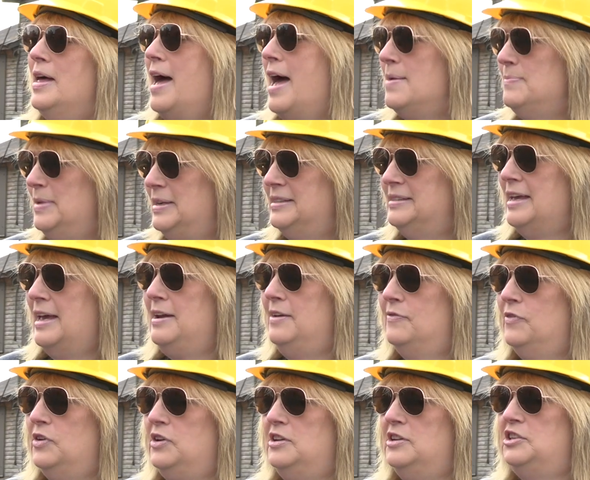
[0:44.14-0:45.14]
I'm excited
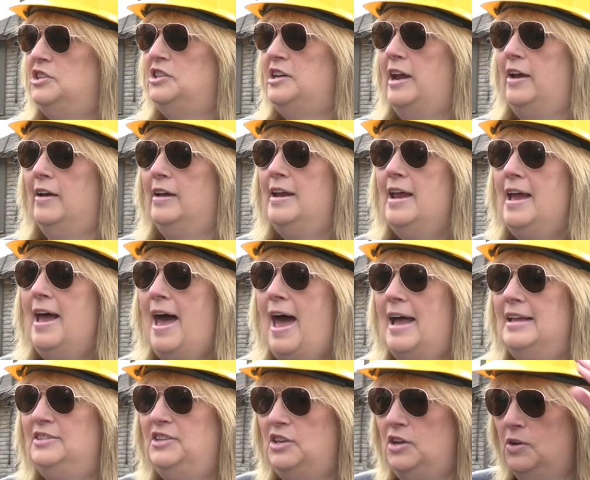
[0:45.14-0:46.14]
for you to share it.
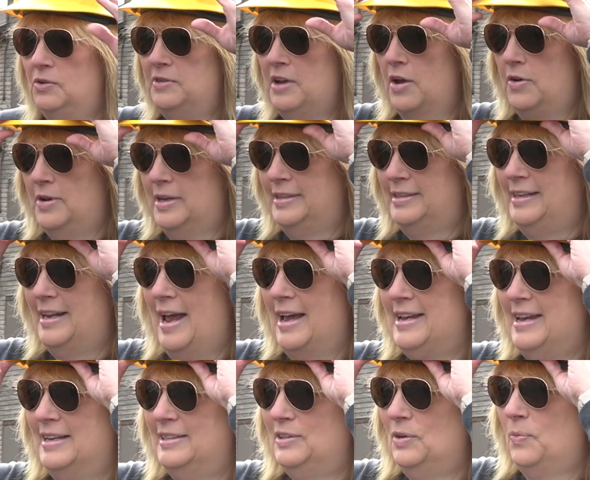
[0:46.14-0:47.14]
I do notice that I
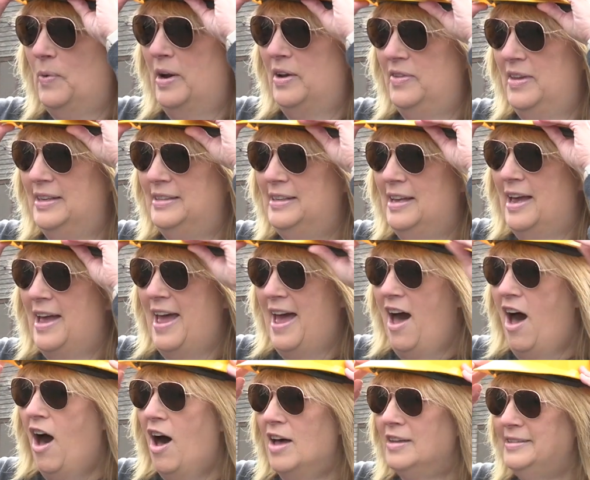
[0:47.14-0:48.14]
get to wear this
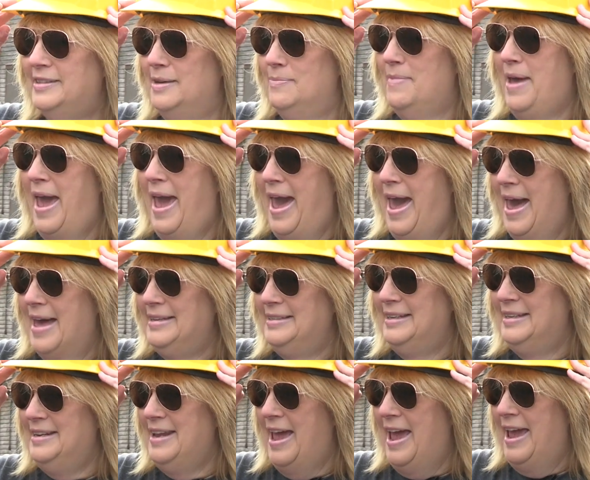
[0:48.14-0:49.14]
awesome hat
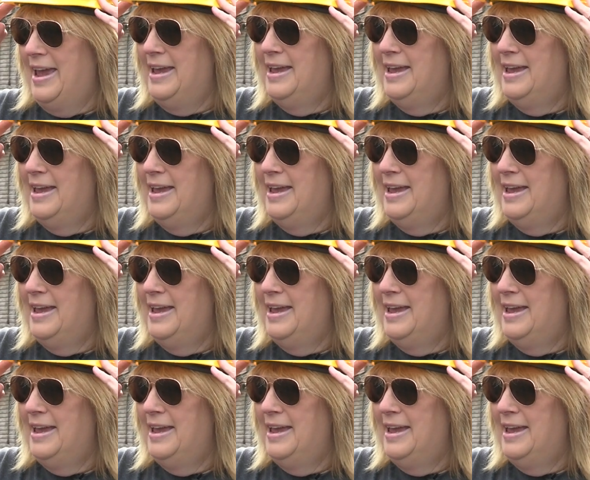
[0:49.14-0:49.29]
today.